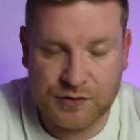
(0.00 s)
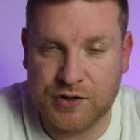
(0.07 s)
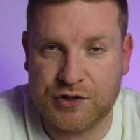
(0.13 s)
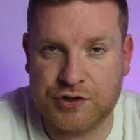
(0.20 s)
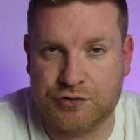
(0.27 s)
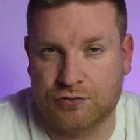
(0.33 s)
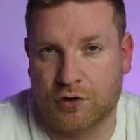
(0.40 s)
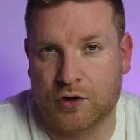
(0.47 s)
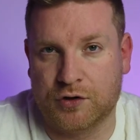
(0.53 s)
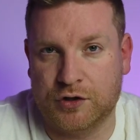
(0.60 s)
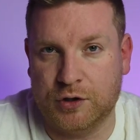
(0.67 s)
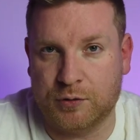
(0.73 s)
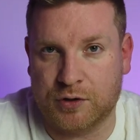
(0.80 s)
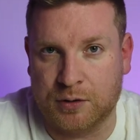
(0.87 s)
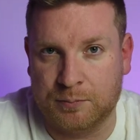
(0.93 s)
This drone,
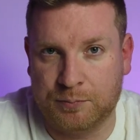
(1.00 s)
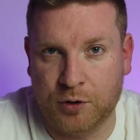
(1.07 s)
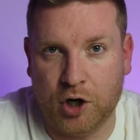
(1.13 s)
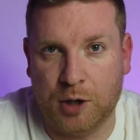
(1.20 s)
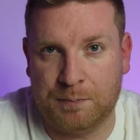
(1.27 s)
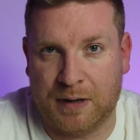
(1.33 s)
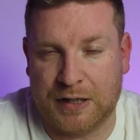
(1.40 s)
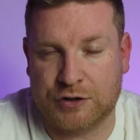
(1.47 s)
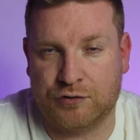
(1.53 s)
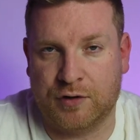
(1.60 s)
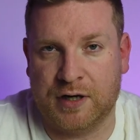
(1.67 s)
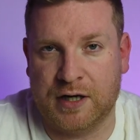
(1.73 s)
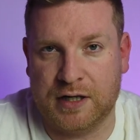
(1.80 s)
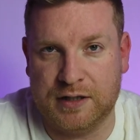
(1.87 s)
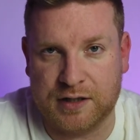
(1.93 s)
you can put a
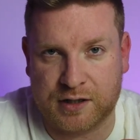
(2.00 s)
battery in it,